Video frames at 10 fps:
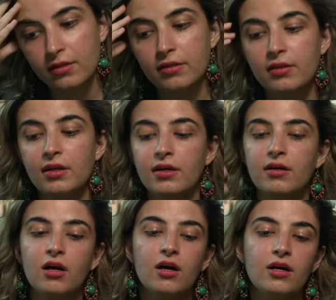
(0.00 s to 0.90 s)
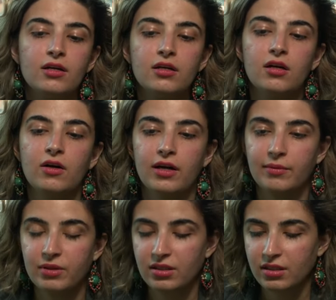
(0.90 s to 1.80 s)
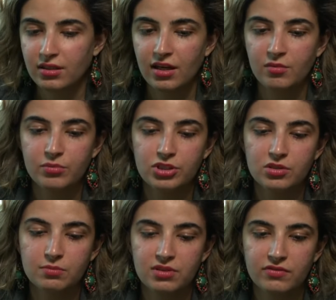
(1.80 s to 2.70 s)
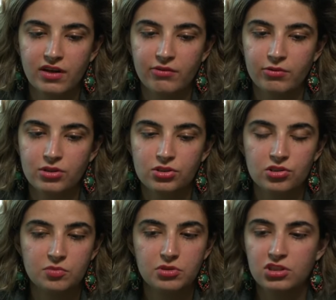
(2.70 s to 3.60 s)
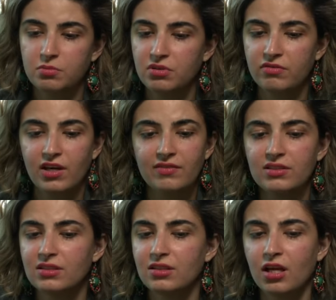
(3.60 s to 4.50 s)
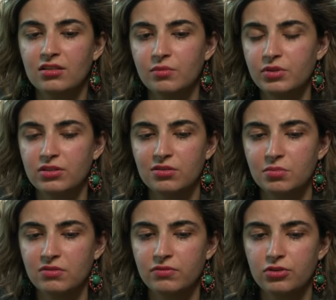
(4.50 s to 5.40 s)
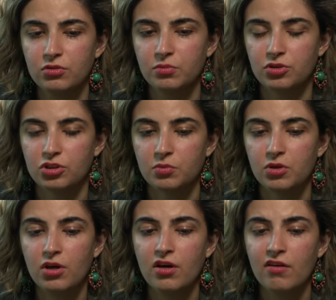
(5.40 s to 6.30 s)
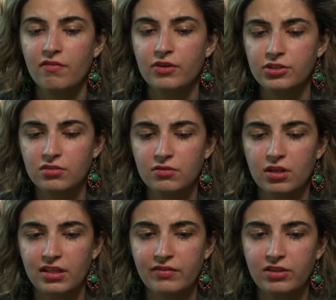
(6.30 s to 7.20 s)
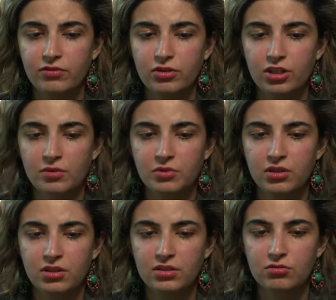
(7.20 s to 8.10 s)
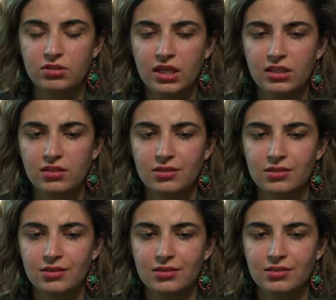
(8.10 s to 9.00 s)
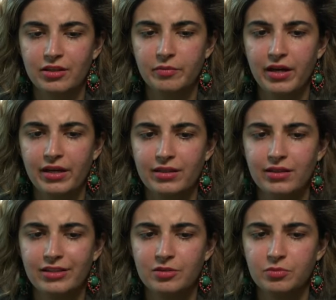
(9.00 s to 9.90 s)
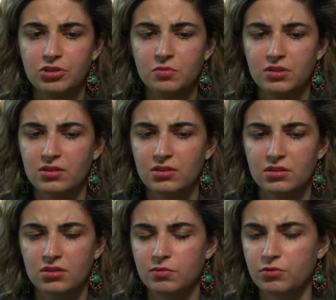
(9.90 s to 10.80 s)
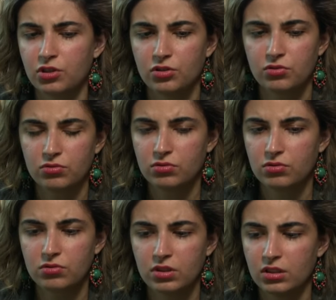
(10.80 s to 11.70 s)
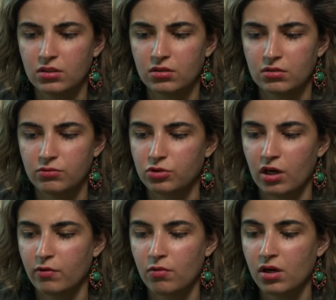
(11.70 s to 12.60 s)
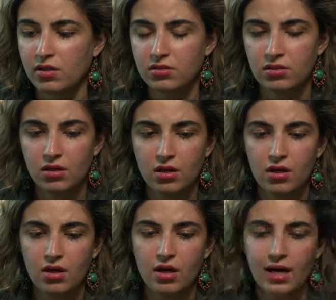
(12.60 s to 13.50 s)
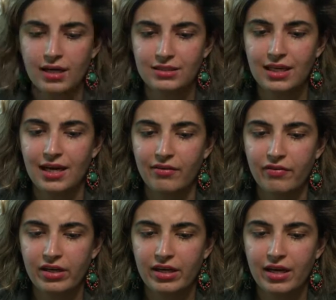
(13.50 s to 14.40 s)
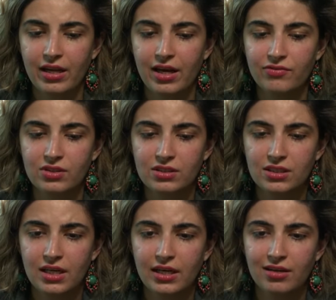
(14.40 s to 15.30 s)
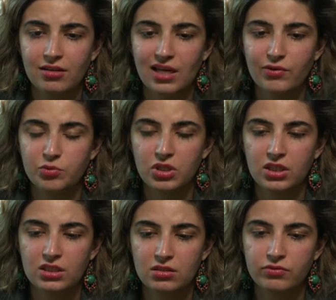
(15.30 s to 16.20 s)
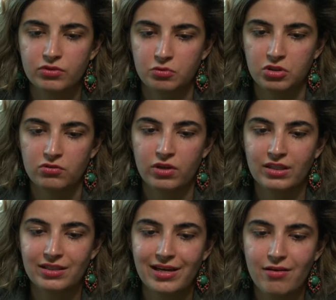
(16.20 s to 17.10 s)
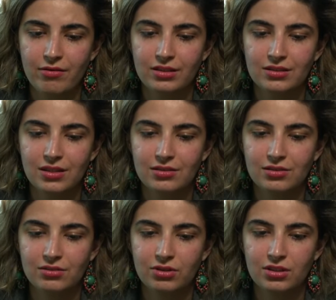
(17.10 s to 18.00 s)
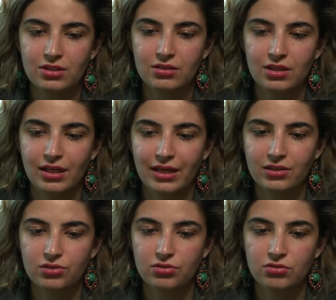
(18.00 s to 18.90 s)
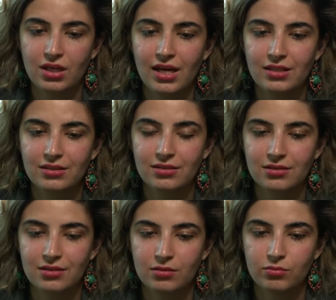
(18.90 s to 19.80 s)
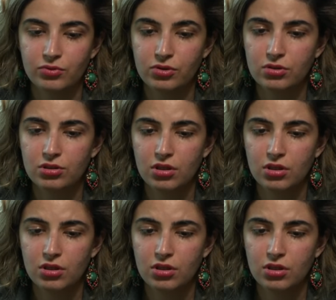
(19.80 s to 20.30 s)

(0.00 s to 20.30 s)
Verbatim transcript: There are, okay, I'm getting a lot of bishop b5 questions. Bishop b5 is not the place to be for bishop. First of all, even if you come here and you take this, they take back and they get bishop a6, which I don't think we do, I don't want. And yeah, if I can have this diagonal, that would be ideal for me. Right now, it's not really, I can't really do that because they can push.